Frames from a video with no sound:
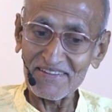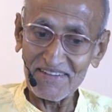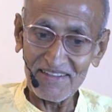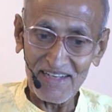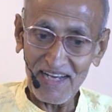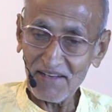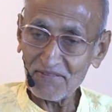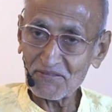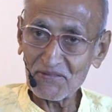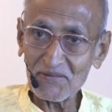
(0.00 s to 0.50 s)

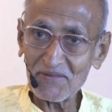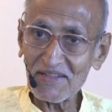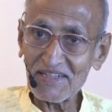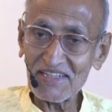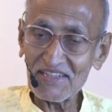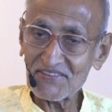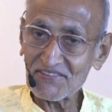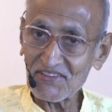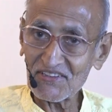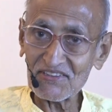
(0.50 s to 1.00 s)
In Life
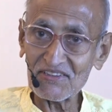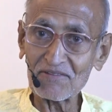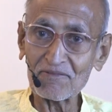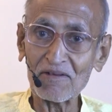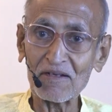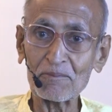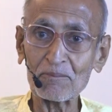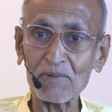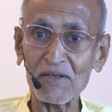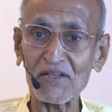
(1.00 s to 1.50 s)
Divine, he
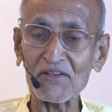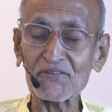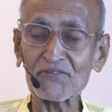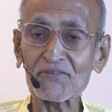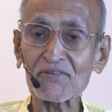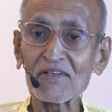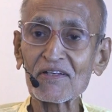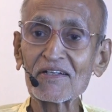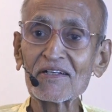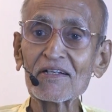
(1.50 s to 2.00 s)
says in one
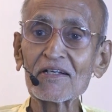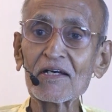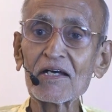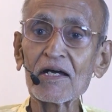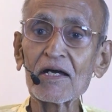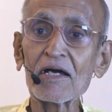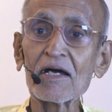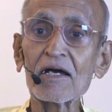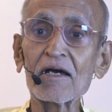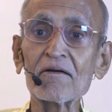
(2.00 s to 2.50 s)
place,
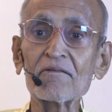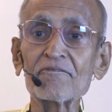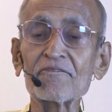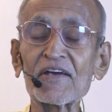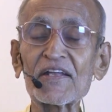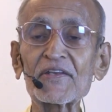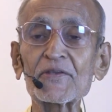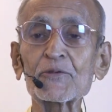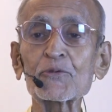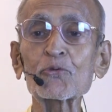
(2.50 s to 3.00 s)

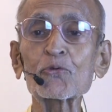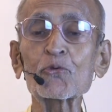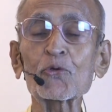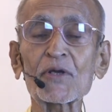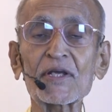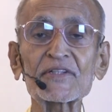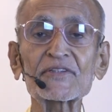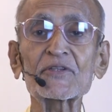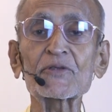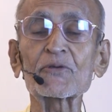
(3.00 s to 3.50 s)
when
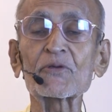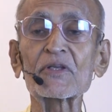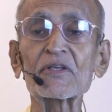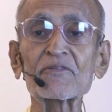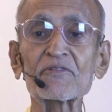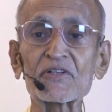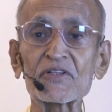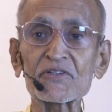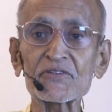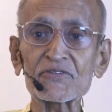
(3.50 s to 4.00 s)
you look at the
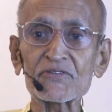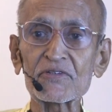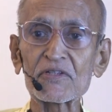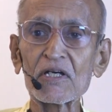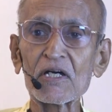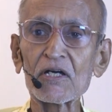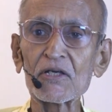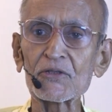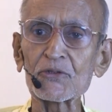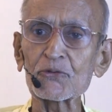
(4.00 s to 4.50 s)

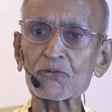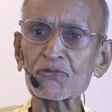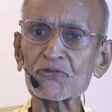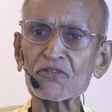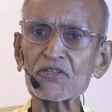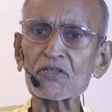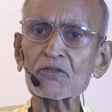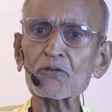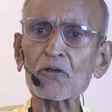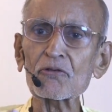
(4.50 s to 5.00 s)
universe,
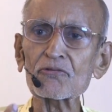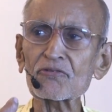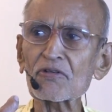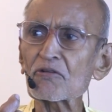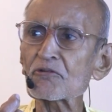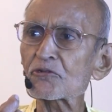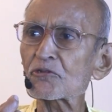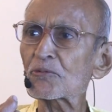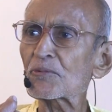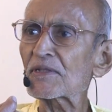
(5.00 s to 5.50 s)
you see
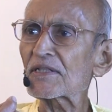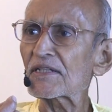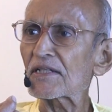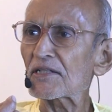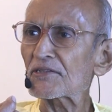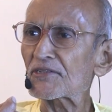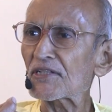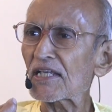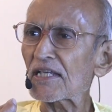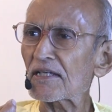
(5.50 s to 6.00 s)
yourself to
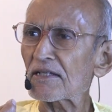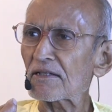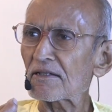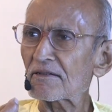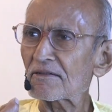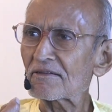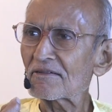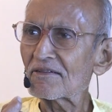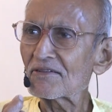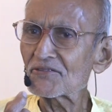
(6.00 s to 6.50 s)
be
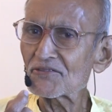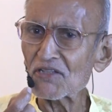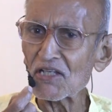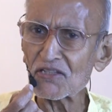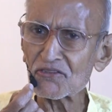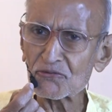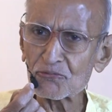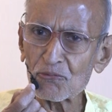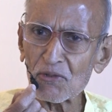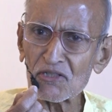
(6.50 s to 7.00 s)
nothing,
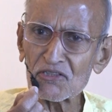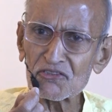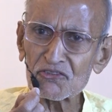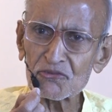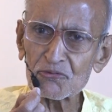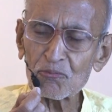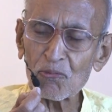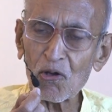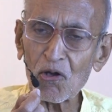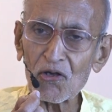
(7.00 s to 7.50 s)
just
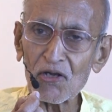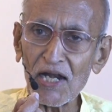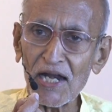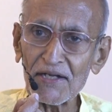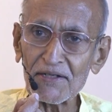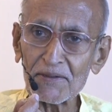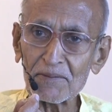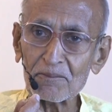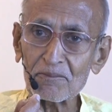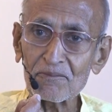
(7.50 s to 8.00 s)
one
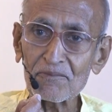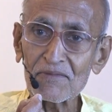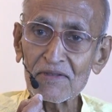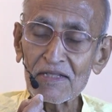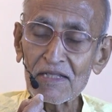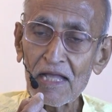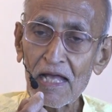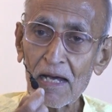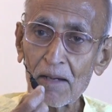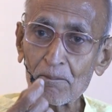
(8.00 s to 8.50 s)
small atom.
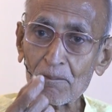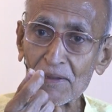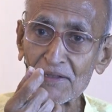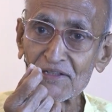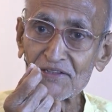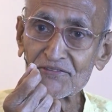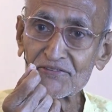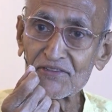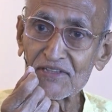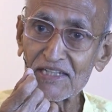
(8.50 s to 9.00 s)

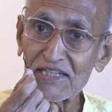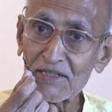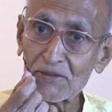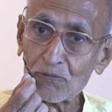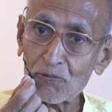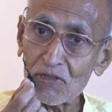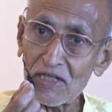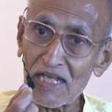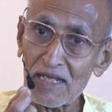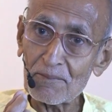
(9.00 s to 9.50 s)
But it's
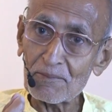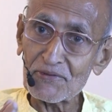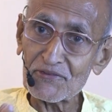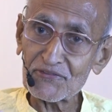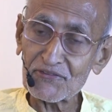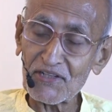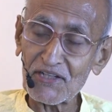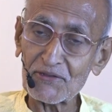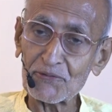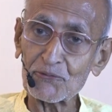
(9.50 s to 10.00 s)
equally
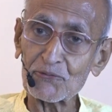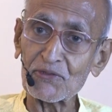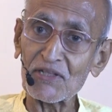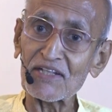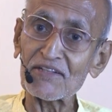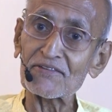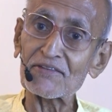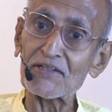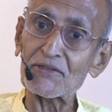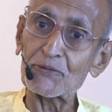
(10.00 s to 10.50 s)
a mistake
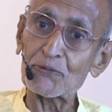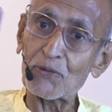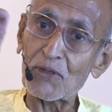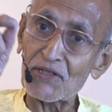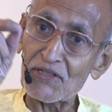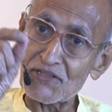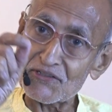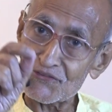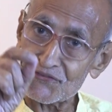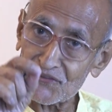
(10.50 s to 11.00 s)
to think
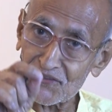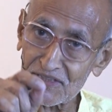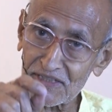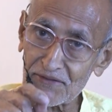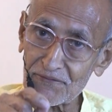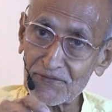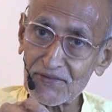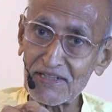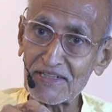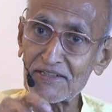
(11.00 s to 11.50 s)
that you are
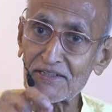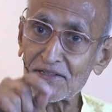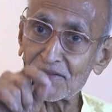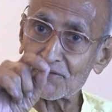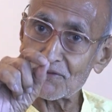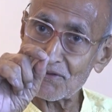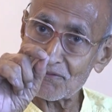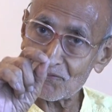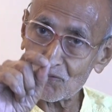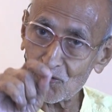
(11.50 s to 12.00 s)

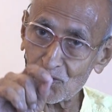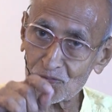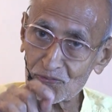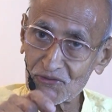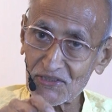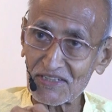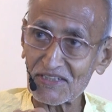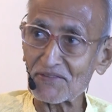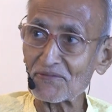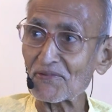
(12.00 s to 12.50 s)
insignificant and you have
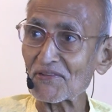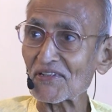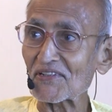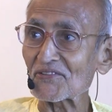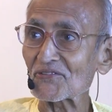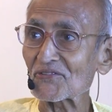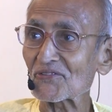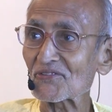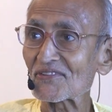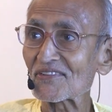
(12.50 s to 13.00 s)
no
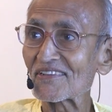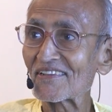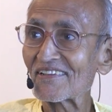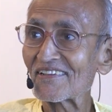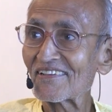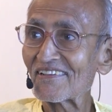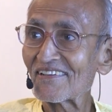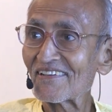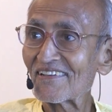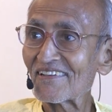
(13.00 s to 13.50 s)
significance.